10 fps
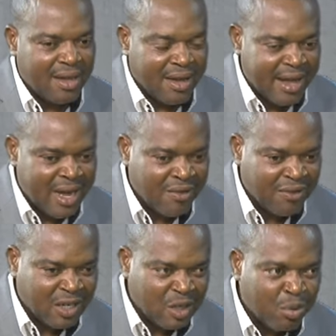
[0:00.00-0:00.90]
I have
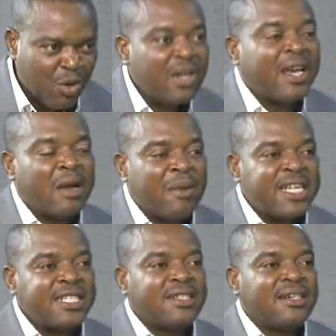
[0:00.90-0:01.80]
uh, The Broken
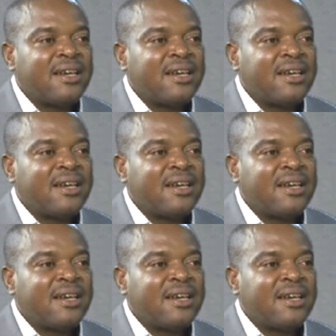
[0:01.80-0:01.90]
Calabash,